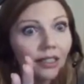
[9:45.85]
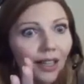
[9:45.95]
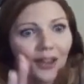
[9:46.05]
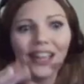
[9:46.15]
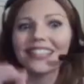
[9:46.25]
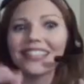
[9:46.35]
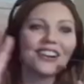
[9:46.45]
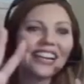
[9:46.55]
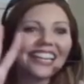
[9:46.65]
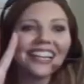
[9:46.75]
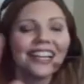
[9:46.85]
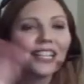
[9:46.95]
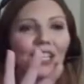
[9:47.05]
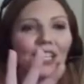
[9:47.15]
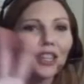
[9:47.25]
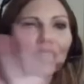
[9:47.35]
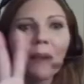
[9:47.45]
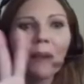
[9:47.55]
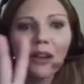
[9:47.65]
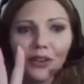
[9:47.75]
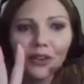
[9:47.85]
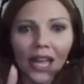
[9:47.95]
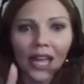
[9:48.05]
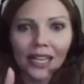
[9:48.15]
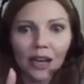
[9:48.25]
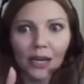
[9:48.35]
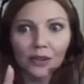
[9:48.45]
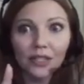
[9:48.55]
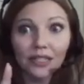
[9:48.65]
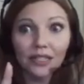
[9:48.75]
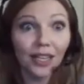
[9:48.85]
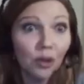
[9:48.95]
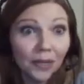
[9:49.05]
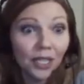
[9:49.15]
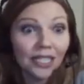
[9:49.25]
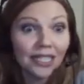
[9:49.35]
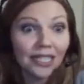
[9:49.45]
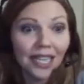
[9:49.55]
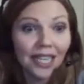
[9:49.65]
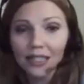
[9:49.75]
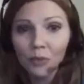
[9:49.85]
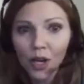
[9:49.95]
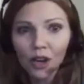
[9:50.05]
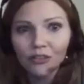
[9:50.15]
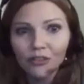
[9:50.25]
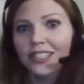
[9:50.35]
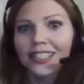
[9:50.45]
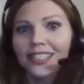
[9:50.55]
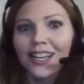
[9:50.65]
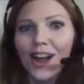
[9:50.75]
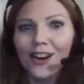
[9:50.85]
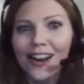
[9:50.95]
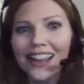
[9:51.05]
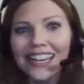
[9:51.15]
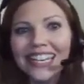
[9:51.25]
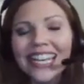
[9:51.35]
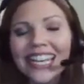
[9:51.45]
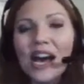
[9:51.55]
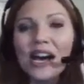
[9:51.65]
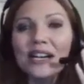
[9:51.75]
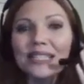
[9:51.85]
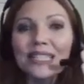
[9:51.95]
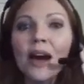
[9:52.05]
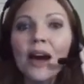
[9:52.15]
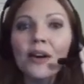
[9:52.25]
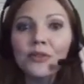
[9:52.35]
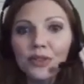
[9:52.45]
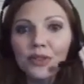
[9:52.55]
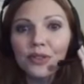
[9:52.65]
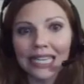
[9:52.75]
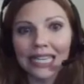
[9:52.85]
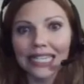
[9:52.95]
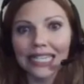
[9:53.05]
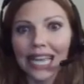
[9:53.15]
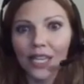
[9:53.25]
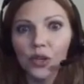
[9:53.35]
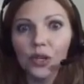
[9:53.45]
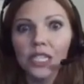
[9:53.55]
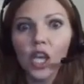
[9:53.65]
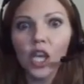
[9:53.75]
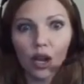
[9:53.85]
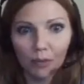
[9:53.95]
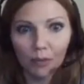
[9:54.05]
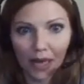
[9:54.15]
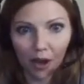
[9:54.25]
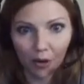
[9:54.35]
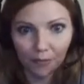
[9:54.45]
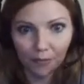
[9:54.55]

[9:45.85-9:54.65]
Okay, sorry. I saw the little microphone light up and I was just like, oh my goodness, did I cut someone off? All right. Some other things that you can talk about.